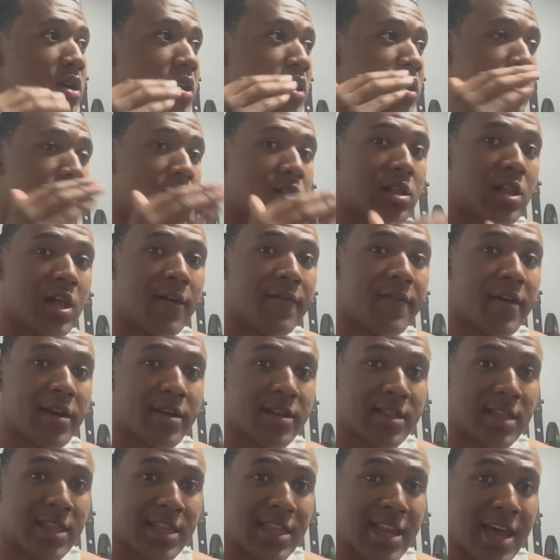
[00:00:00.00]
Is to love our
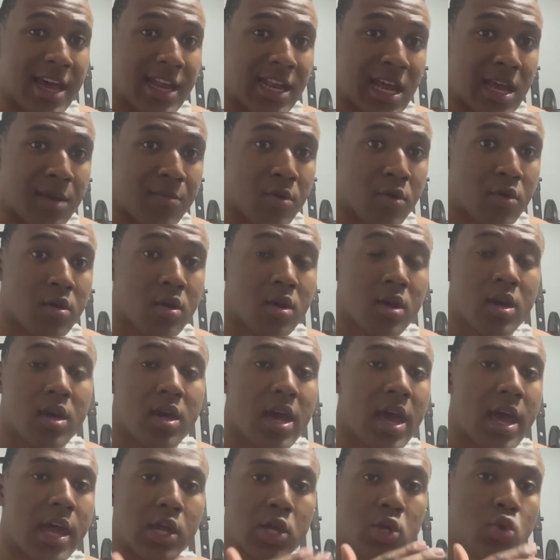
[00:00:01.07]
neighbor
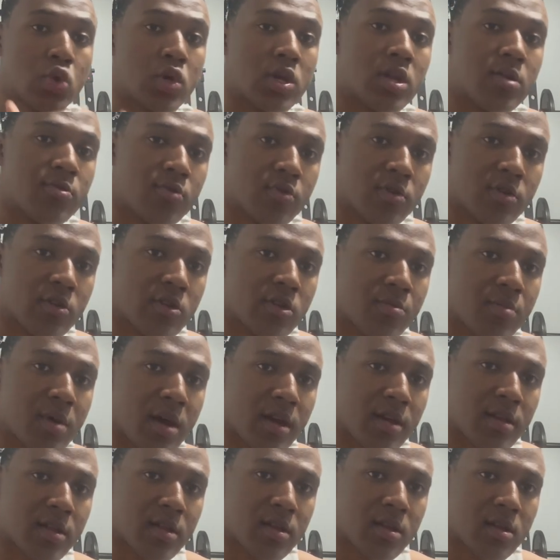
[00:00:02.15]
and treat them with
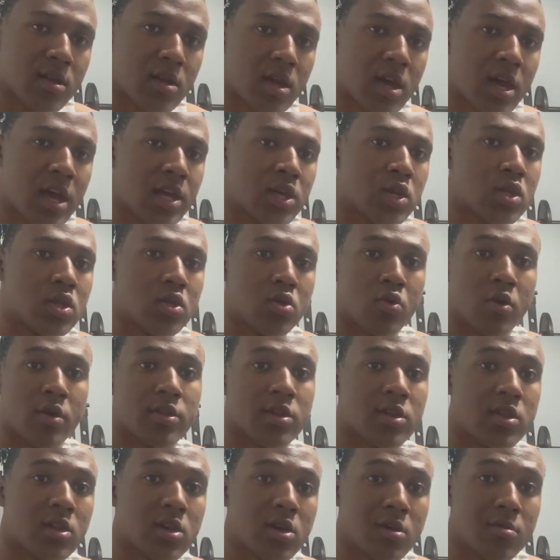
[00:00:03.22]
respect. And do
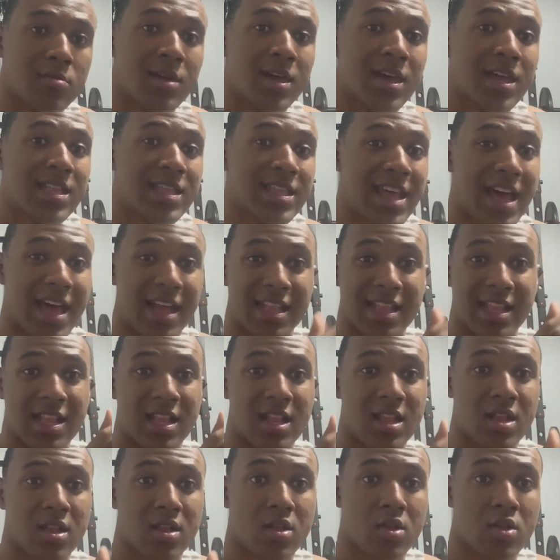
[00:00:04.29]
unto them that
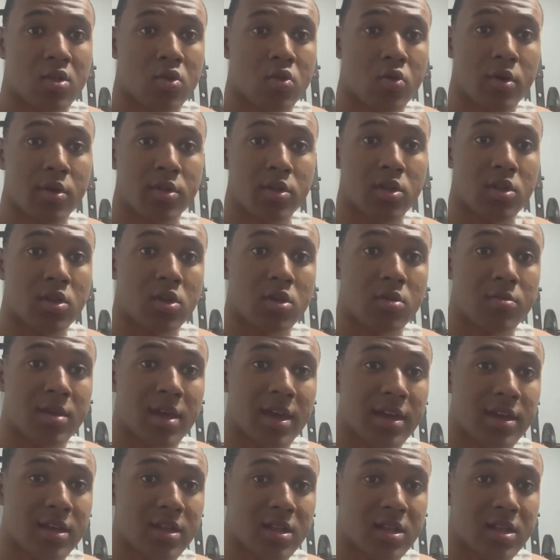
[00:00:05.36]
do unto them
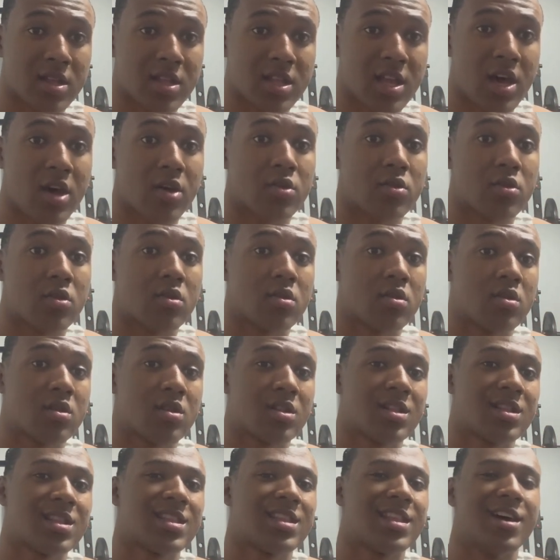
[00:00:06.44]
that that'll
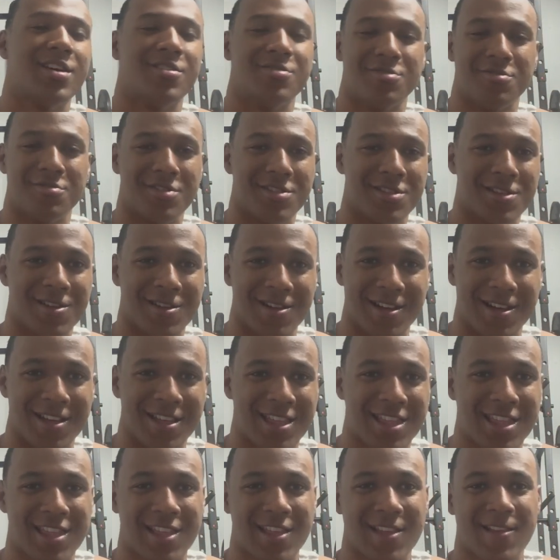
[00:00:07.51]
that'll do unto
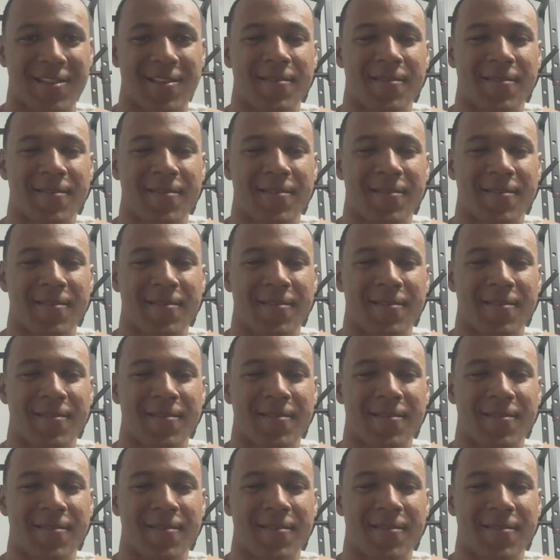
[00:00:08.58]
us.